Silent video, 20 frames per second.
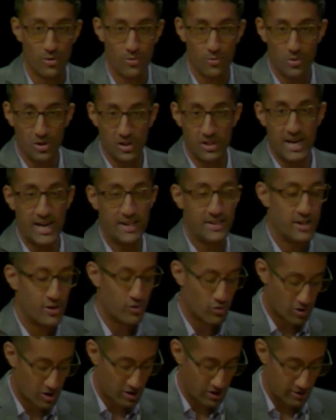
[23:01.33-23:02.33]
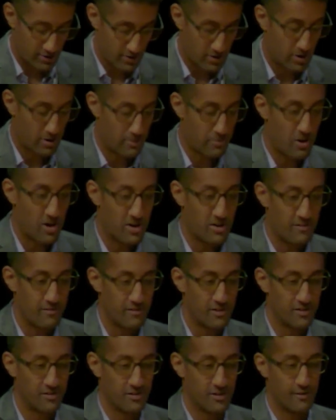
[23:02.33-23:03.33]
glad that you all are part of
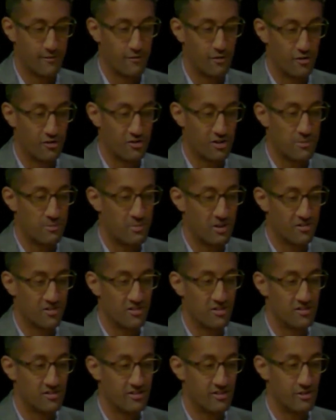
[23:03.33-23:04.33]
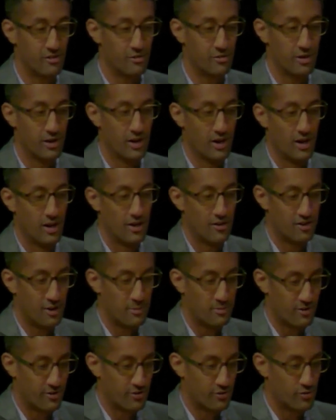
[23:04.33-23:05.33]
this first Combustion Institute
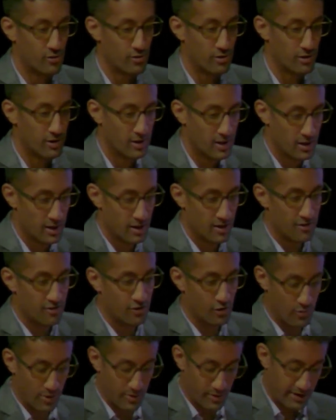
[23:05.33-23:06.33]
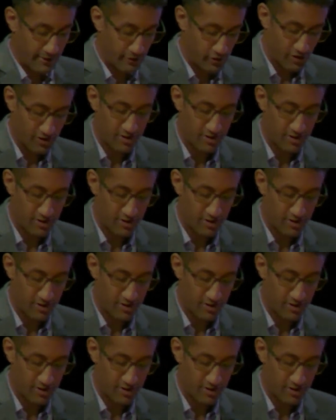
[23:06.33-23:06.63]
summer school. So we would, of course, like